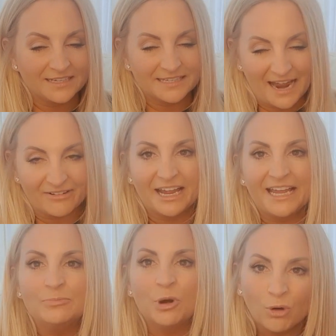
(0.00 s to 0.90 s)

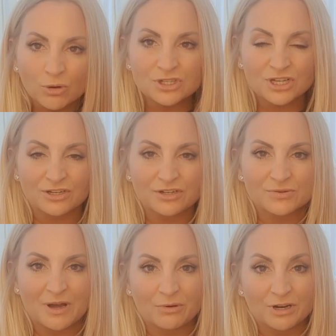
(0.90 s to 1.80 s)
Gary, but also as
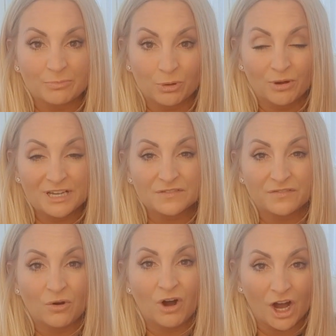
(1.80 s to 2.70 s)
well what I bought is
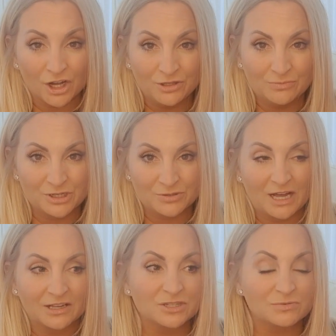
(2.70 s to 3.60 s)
for home as
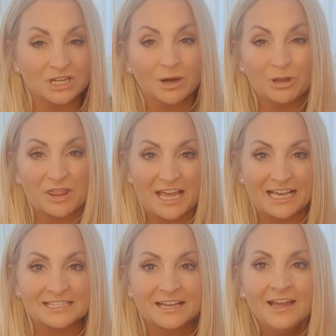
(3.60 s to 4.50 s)
well, because there was a couple of
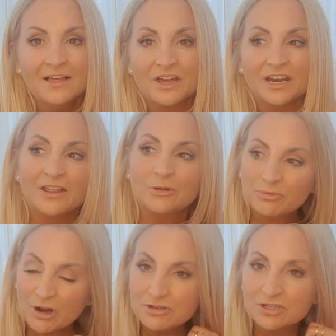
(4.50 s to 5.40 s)
things that had either
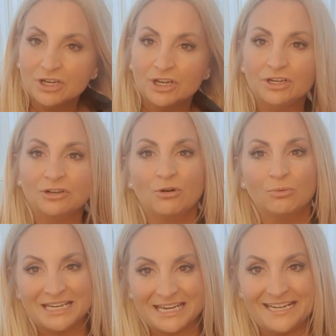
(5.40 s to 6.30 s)
broken or
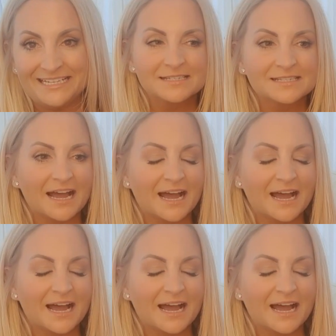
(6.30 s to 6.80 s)
we needed,